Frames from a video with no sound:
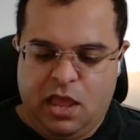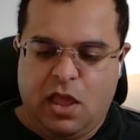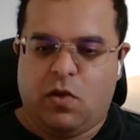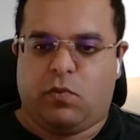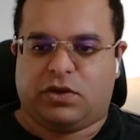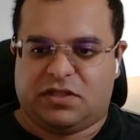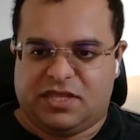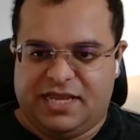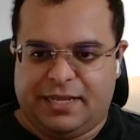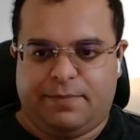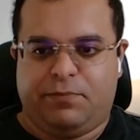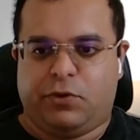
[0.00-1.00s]
What are the
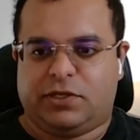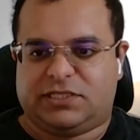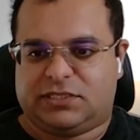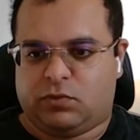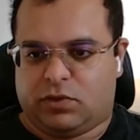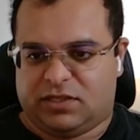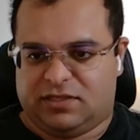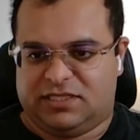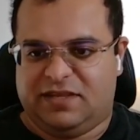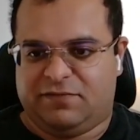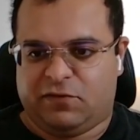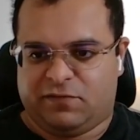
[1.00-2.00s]
inputs? What are the
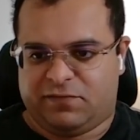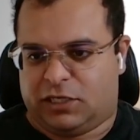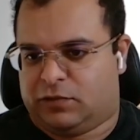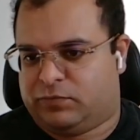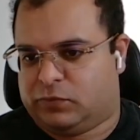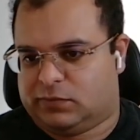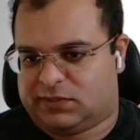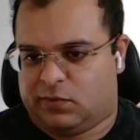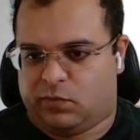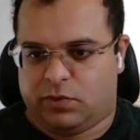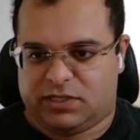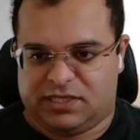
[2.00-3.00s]
default variables?
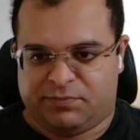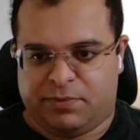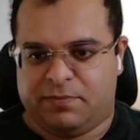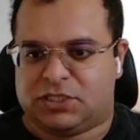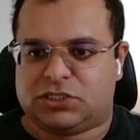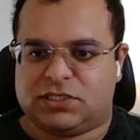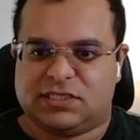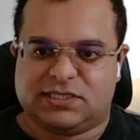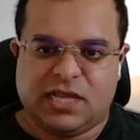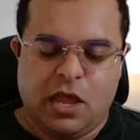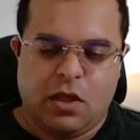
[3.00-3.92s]
What are the permissions?